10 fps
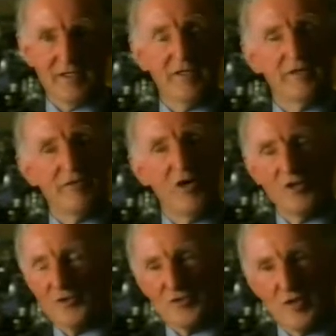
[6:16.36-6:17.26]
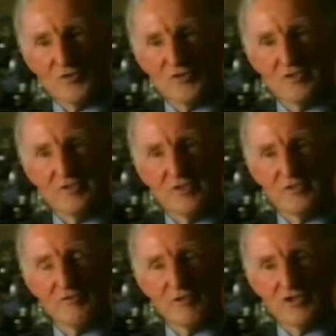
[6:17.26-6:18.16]
And uh, all other towns in the,
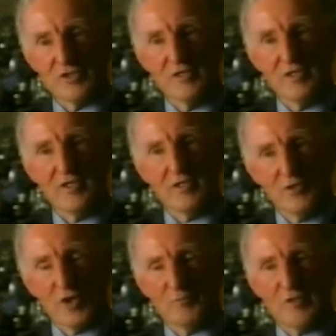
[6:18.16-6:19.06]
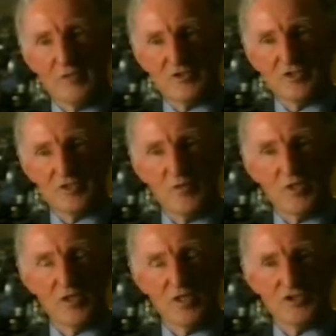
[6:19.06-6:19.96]
in the region look up to Millstreet
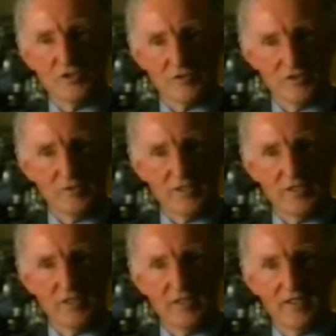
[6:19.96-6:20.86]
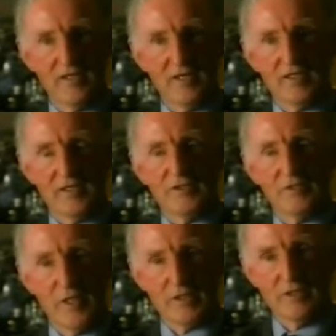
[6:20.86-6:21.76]
now and consider it to be uh,
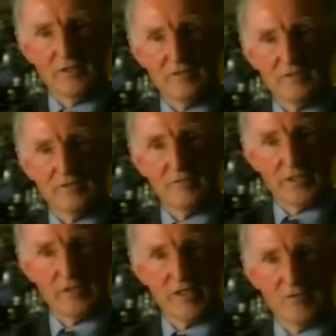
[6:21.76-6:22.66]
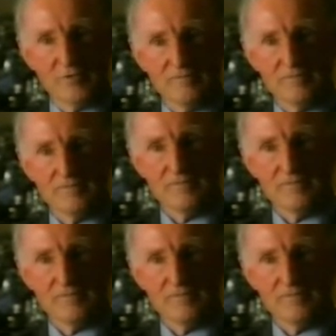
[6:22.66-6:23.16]
the, model, the model town.